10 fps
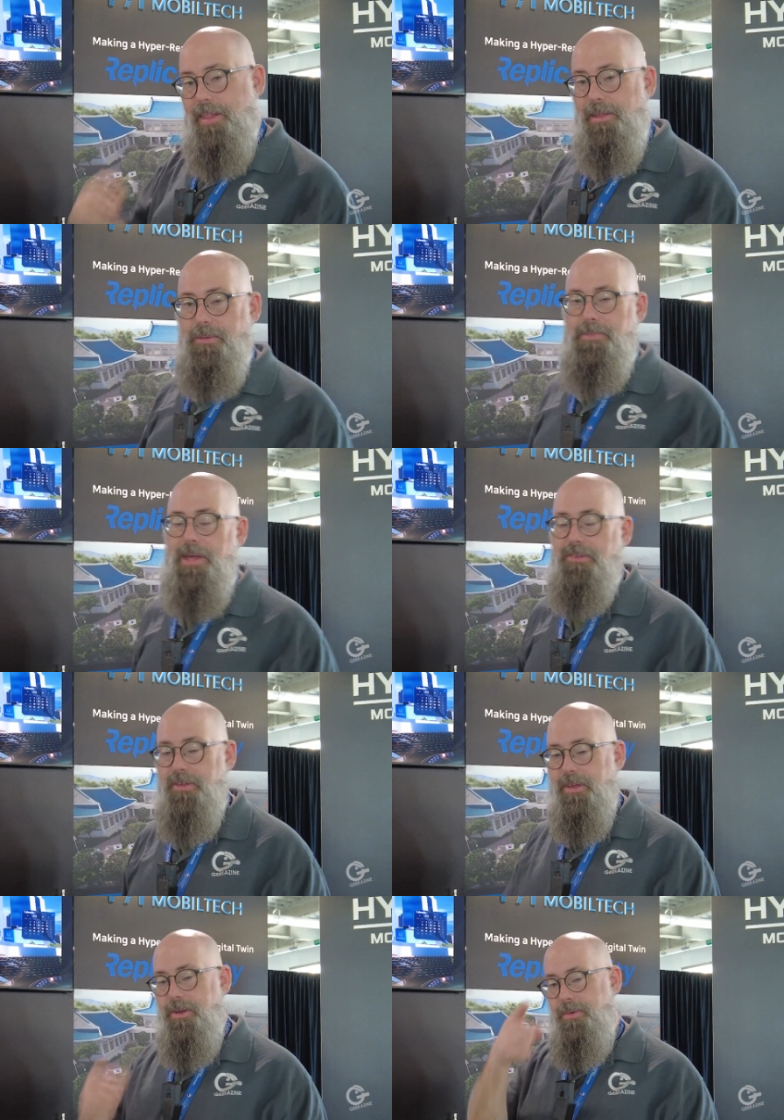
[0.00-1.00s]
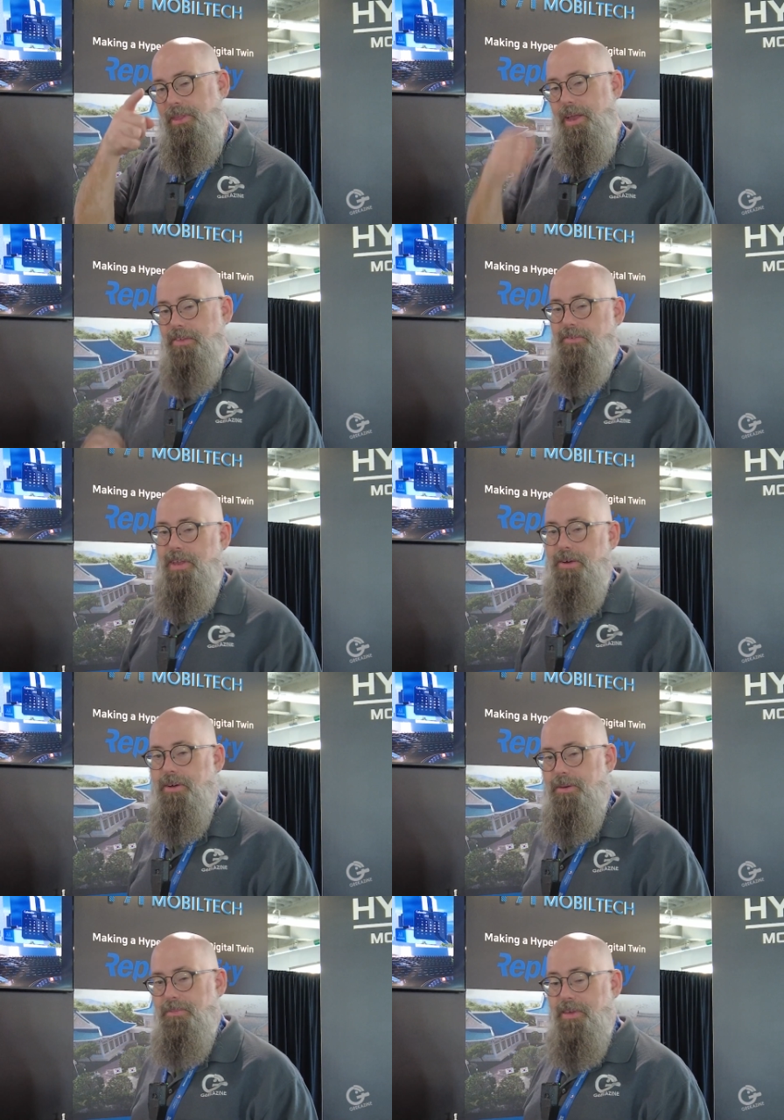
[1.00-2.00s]
little bell so you know when the next video
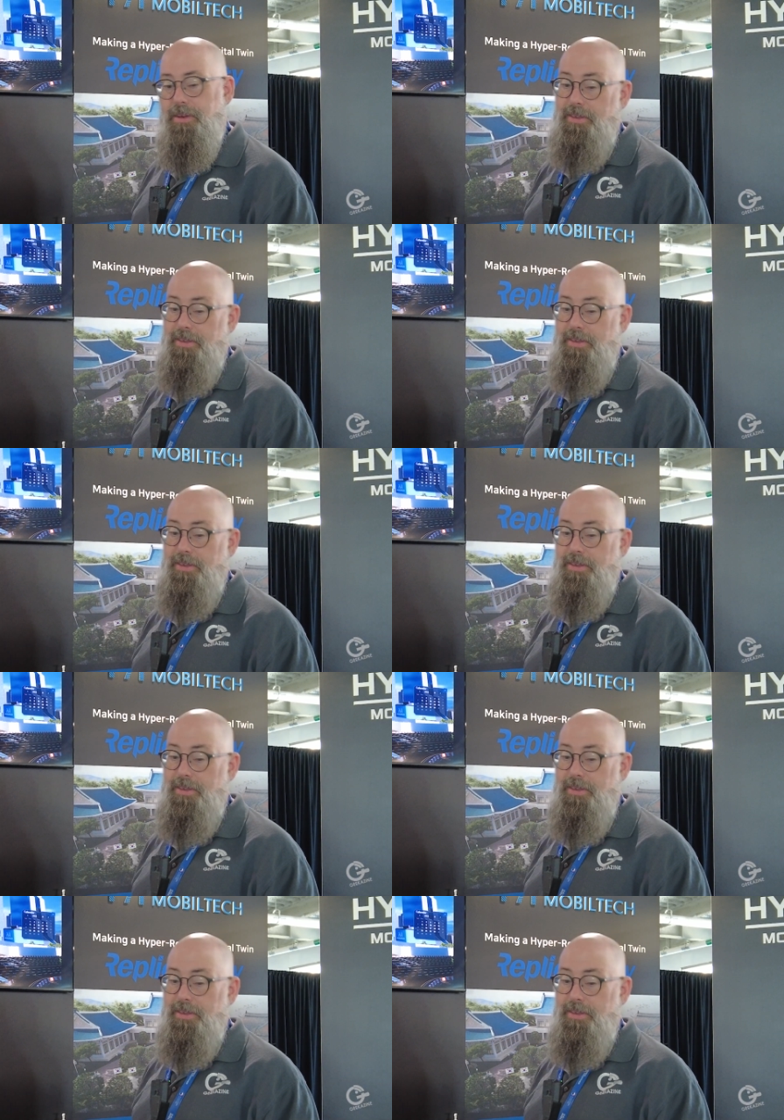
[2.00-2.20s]
comes out.